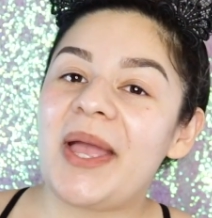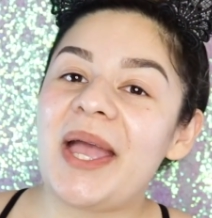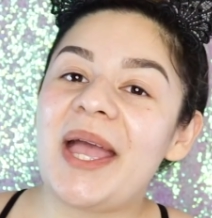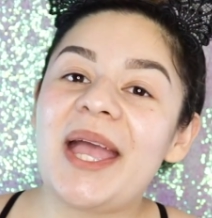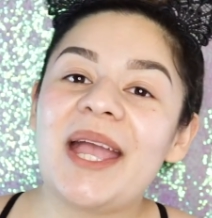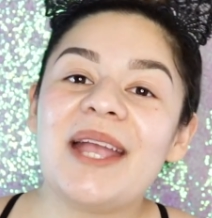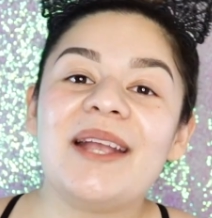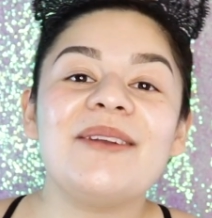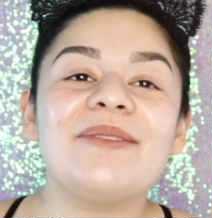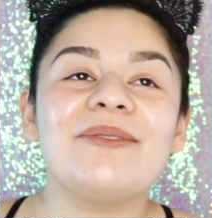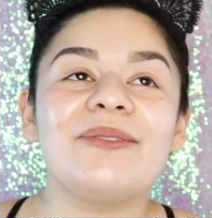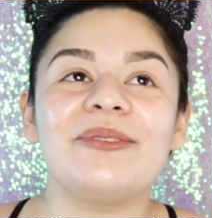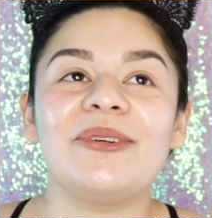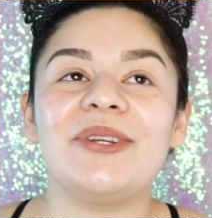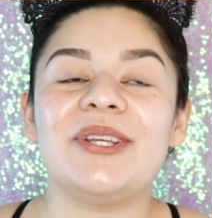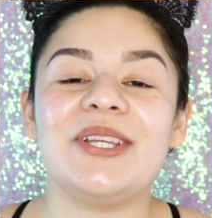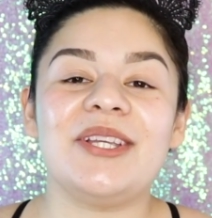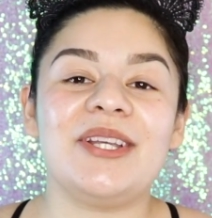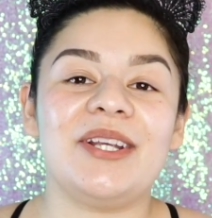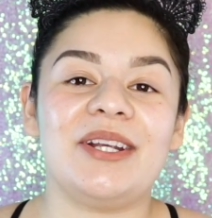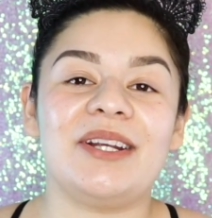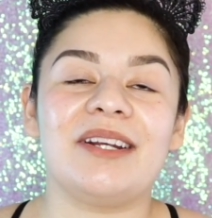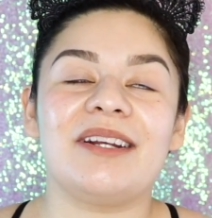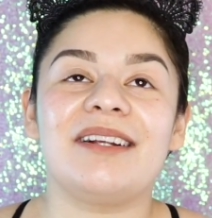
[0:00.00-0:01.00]
every
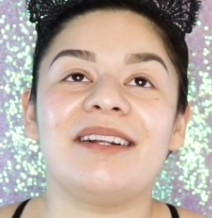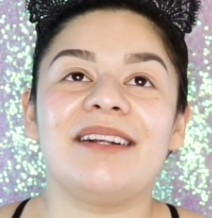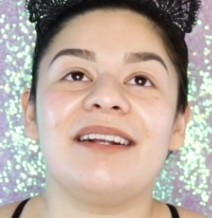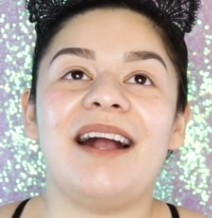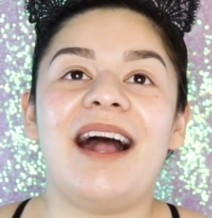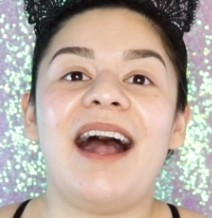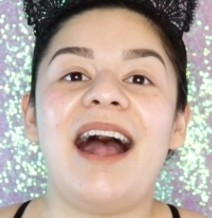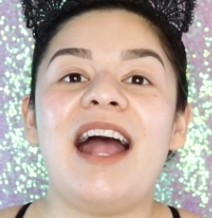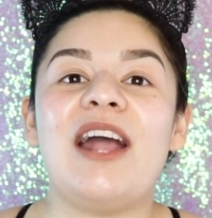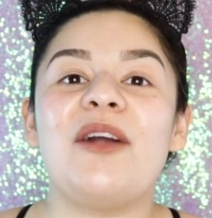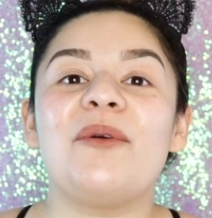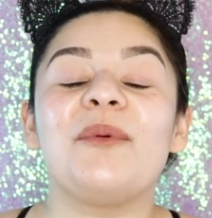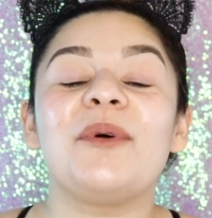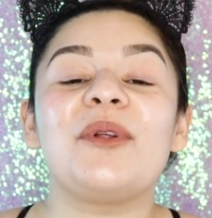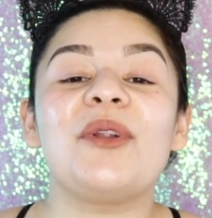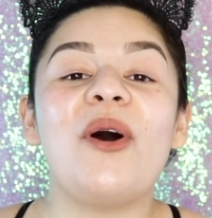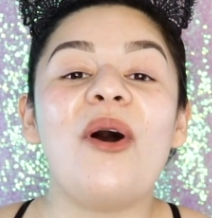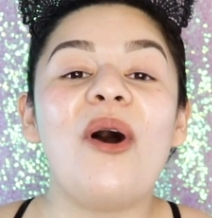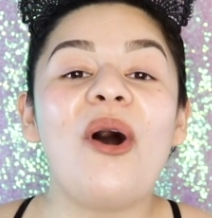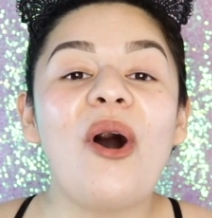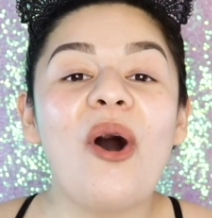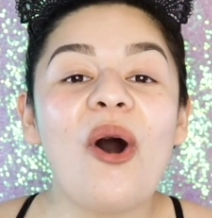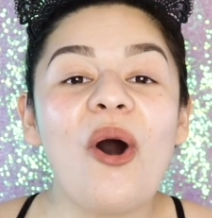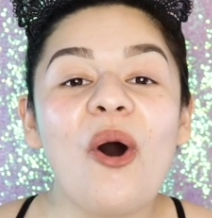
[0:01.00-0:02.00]
year I would
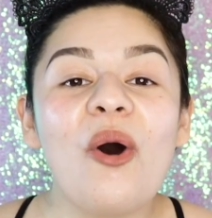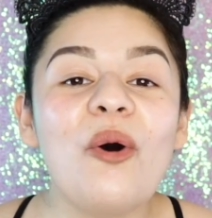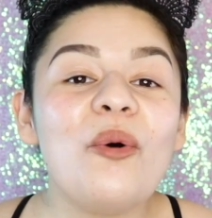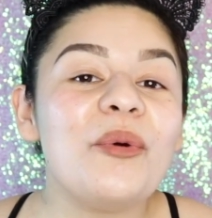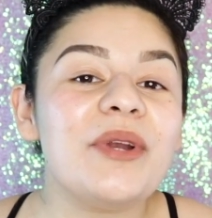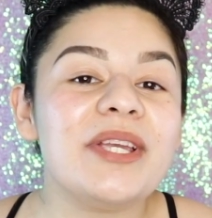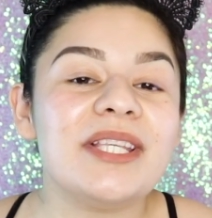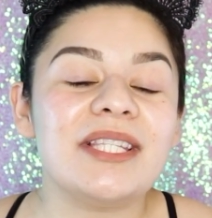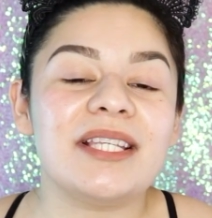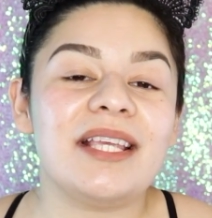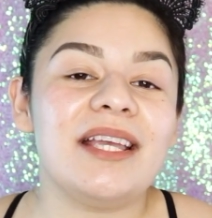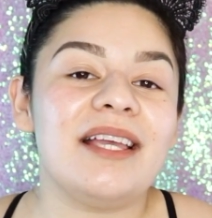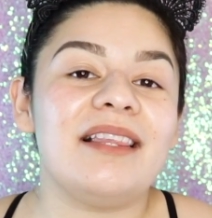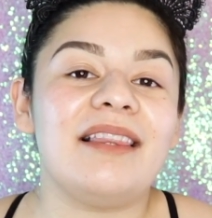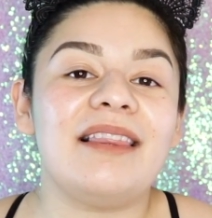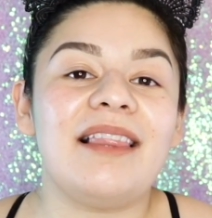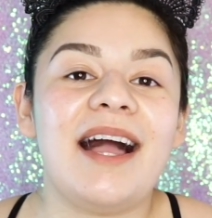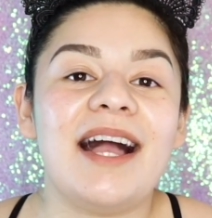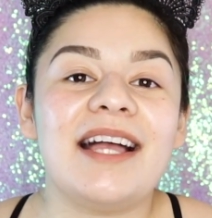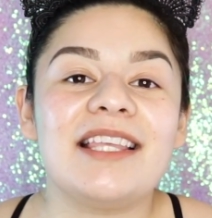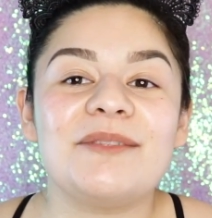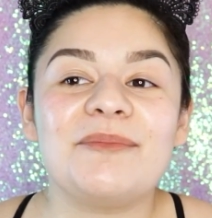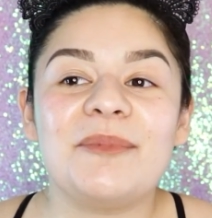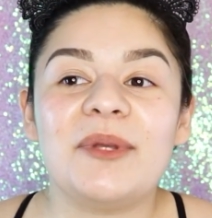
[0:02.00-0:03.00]
always get
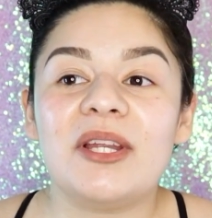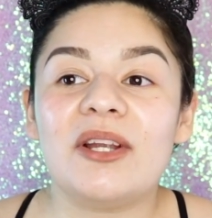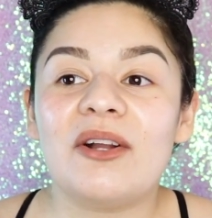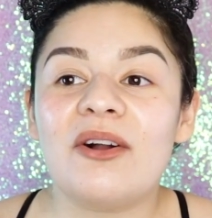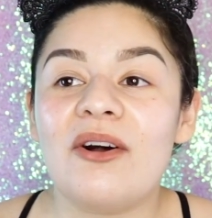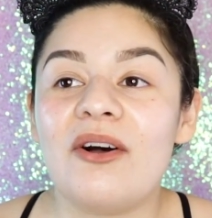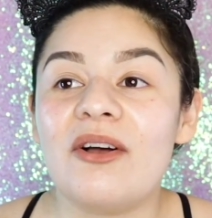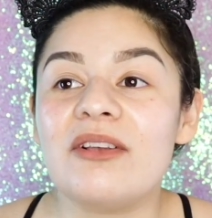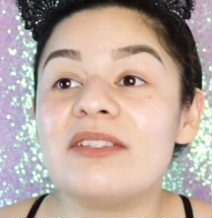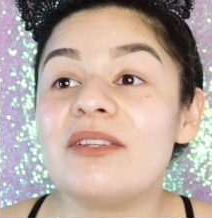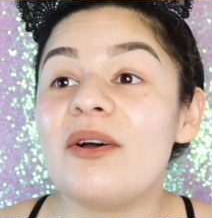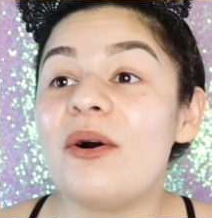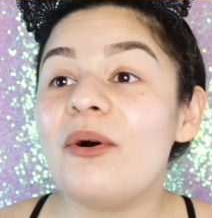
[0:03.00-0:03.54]
last minute calls.